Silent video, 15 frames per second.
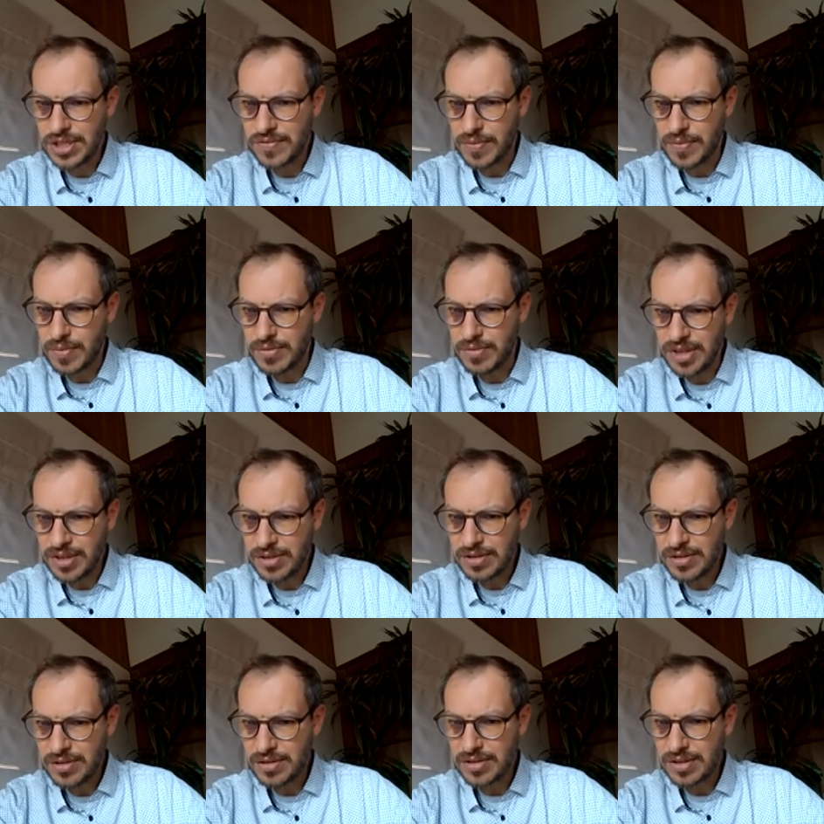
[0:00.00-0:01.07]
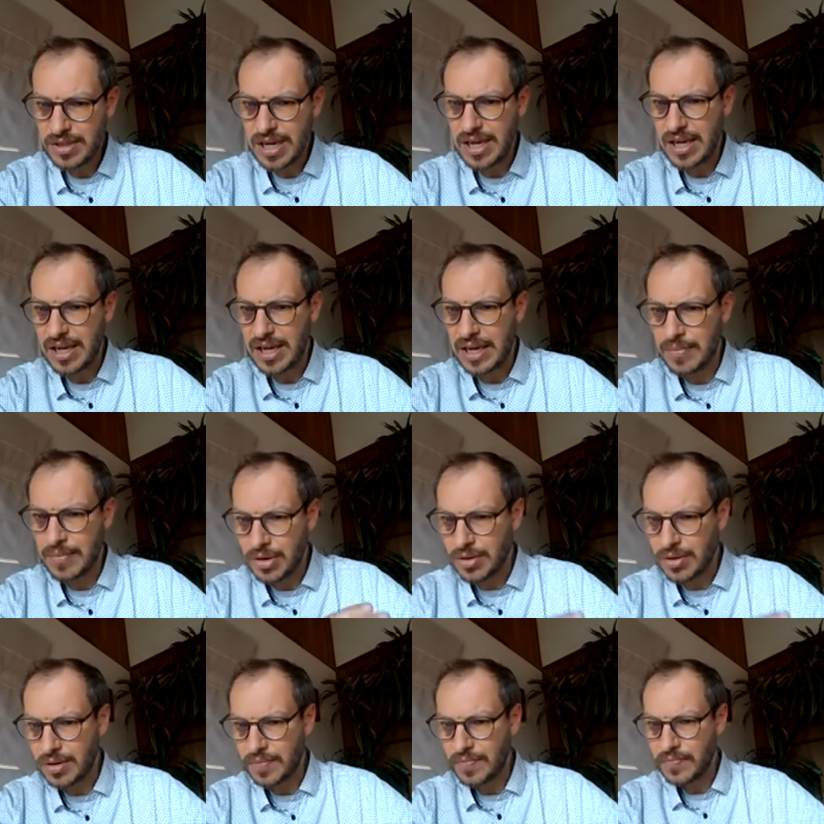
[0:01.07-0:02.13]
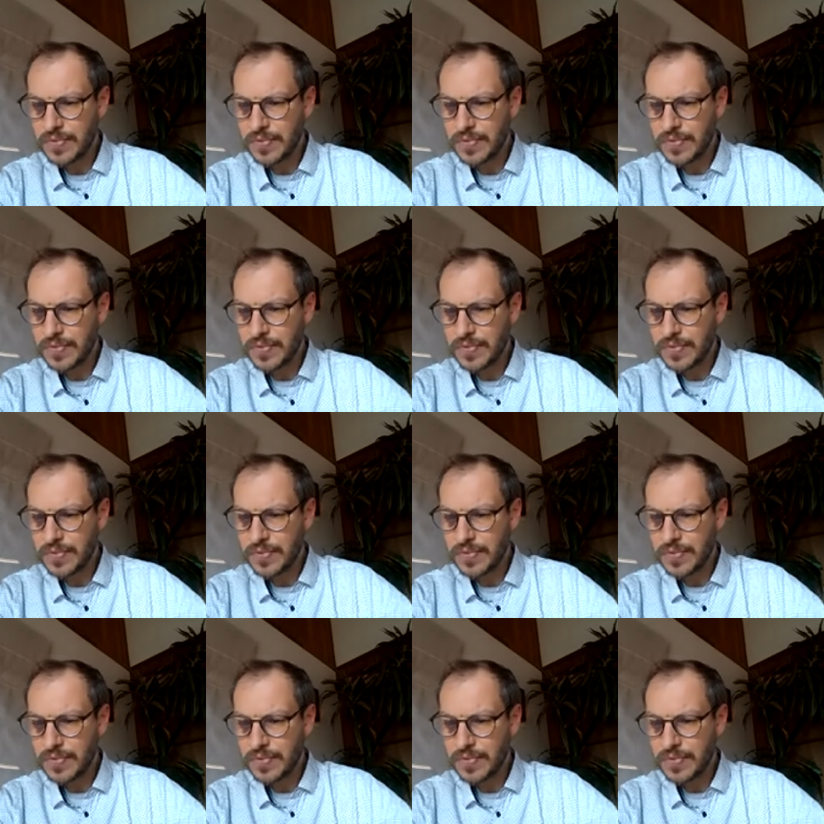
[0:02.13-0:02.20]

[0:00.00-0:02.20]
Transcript: from Global North and more